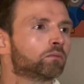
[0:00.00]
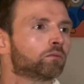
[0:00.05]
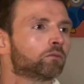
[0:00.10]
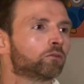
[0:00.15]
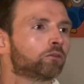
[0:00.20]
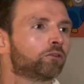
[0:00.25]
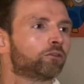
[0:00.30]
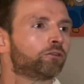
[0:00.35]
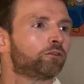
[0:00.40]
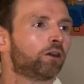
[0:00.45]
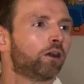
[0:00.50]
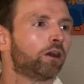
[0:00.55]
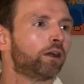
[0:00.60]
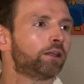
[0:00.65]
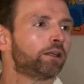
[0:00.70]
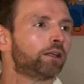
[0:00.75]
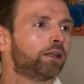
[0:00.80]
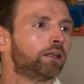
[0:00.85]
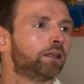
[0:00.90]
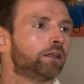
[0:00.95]

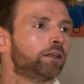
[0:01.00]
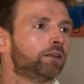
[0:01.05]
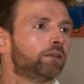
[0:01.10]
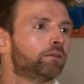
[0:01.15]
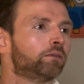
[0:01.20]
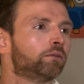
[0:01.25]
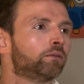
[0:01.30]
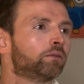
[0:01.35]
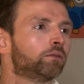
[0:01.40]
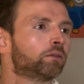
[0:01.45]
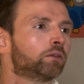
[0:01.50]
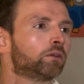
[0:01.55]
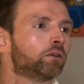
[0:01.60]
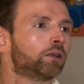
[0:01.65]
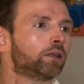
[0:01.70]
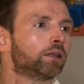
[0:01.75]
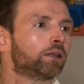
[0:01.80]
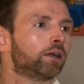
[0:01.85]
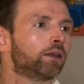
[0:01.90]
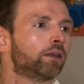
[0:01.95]
Finally. Got
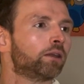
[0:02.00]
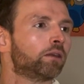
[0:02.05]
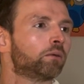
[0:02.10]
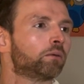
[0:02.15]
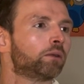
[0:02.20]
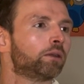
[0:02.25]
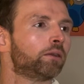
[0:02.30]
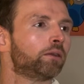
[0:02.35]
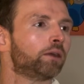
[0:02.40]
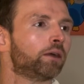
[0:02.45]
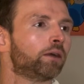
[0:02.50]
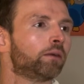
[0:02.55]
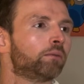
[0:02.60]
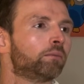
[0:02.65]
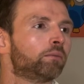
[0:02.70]
to get another one in there.